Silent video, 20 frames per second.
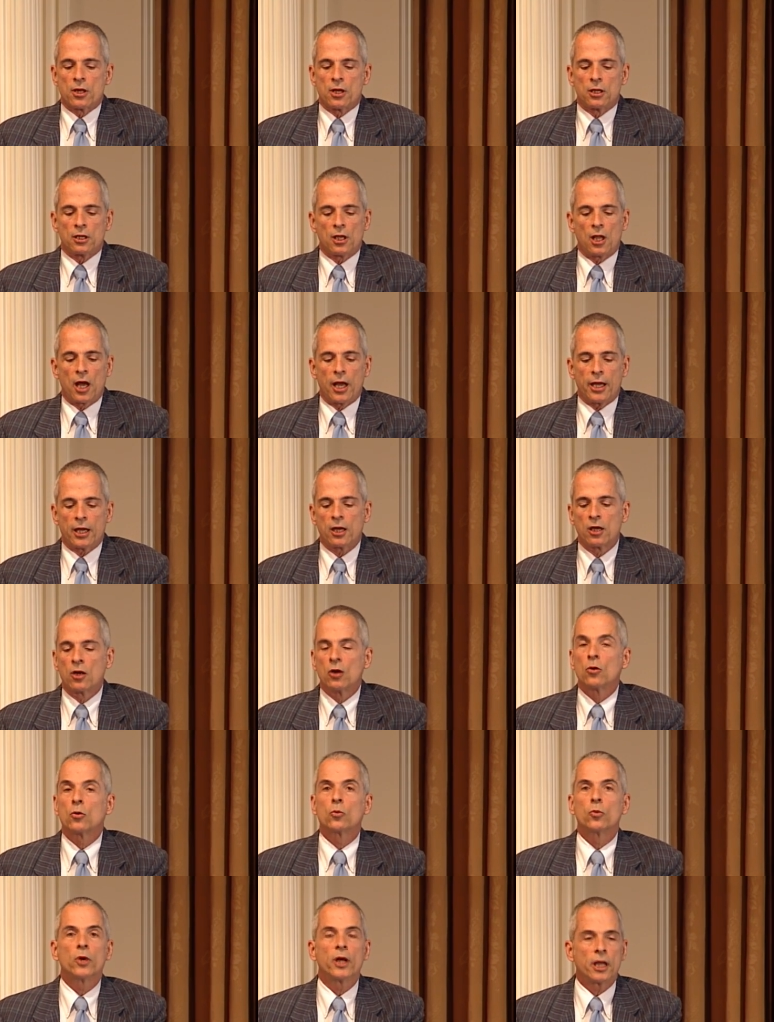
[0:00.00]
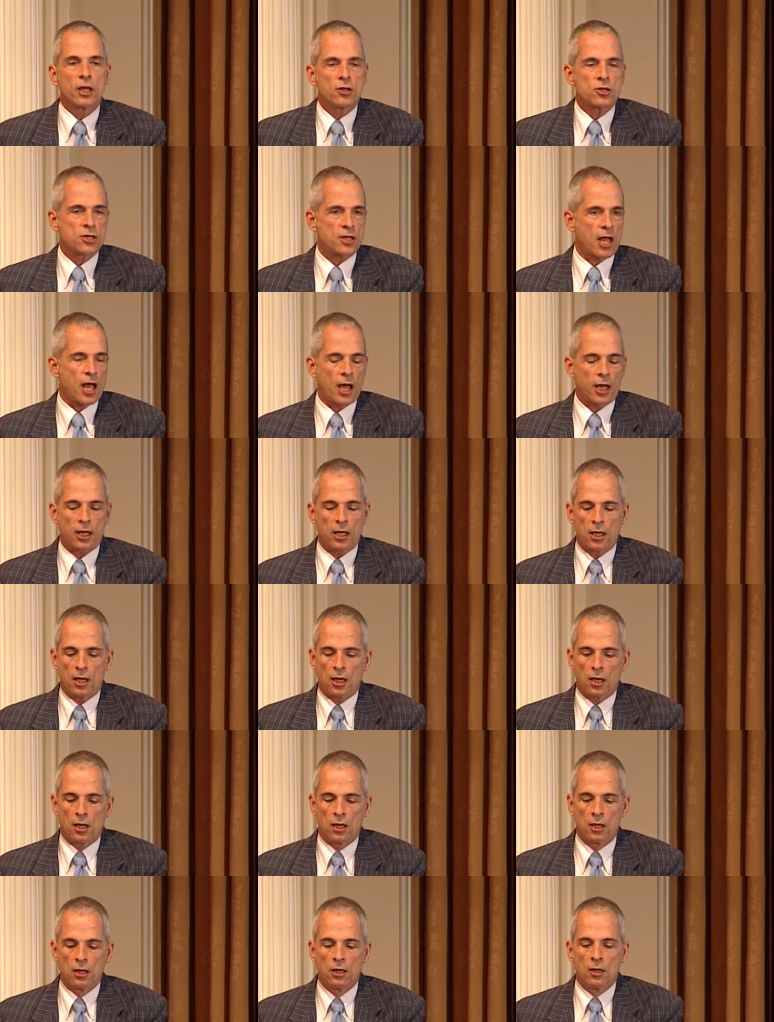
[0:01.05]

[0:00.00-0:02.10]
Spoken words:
like ring stacking,